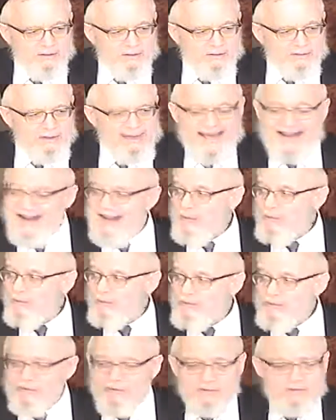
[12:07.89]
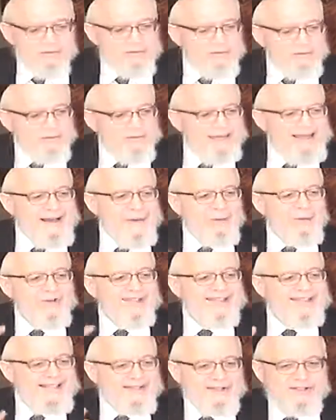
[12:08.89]
That I will, that will
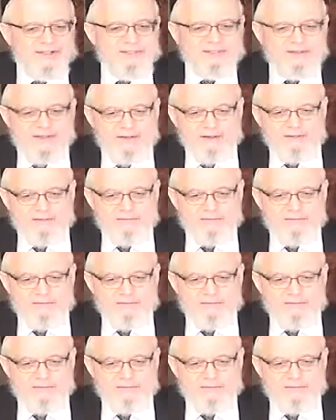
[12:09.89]
cease to be.